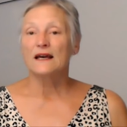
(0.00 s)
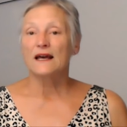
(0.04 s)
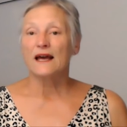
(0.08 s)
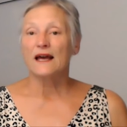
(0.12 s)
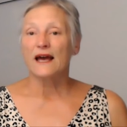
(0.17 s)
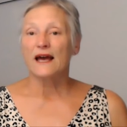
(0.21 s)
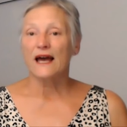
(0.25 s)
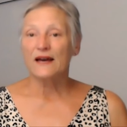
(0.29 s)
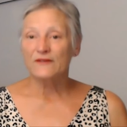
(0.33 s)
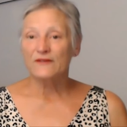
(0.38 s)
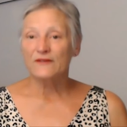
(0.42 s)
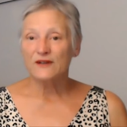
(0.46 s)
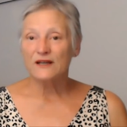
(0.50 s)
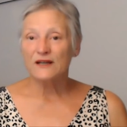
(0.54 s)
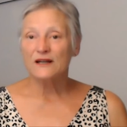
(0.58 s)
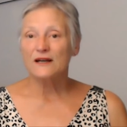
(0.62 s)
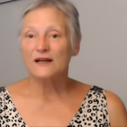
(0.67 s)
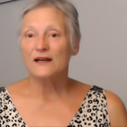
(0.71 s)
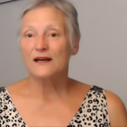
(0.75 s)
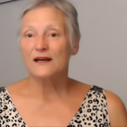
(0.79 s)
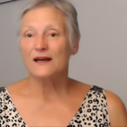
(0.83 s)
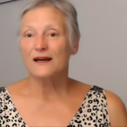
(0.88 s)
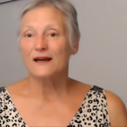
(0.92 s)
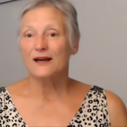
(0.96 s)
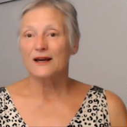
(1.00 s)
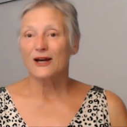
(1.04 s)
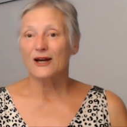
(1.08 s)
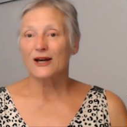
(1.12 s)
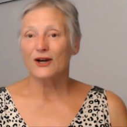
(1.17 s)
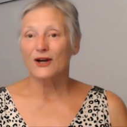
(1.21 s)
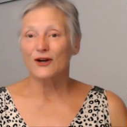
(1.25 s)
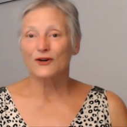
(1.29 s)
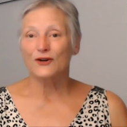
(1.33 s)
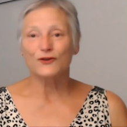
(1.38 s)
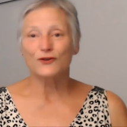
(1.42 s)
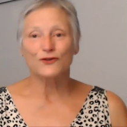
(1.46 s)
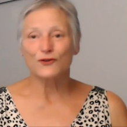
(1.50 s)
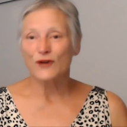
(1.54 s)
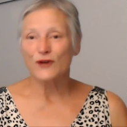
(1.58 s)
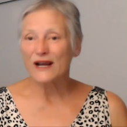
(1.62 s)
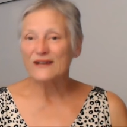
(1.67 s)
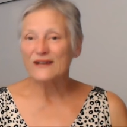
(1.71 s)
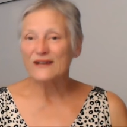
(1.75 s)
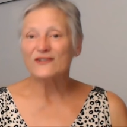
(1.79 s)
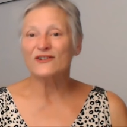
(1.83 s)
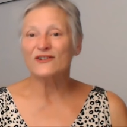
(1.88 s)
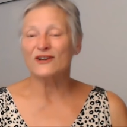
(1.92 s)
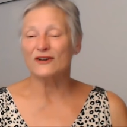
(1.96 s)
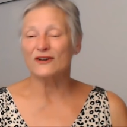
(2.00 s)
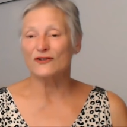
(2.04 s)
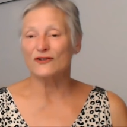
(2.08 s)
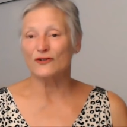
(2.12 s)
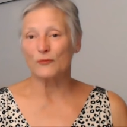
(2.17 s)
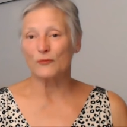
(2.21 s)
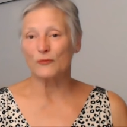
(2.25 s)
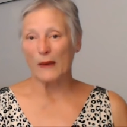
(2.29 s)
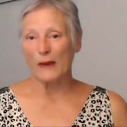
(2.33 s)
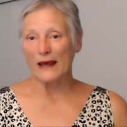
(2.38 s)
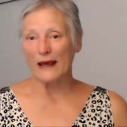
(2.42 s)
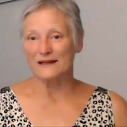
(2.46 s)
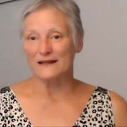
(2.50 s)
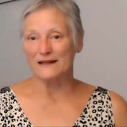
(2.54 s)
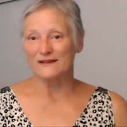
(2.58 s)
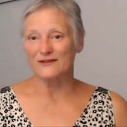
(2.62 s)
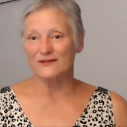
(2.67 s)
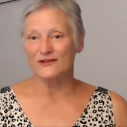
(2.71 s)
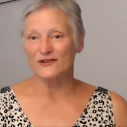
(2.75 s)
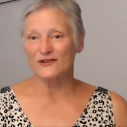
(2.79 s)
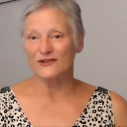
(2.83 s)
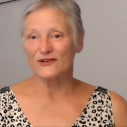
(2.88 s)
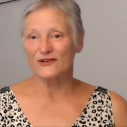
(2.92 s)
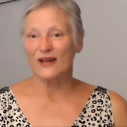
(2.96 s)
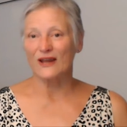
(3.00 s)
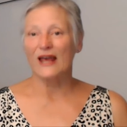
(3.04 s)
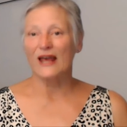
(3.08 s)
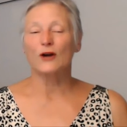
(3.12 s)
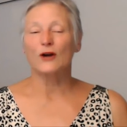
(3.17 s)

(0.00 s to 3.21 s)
Having a great sense of balance,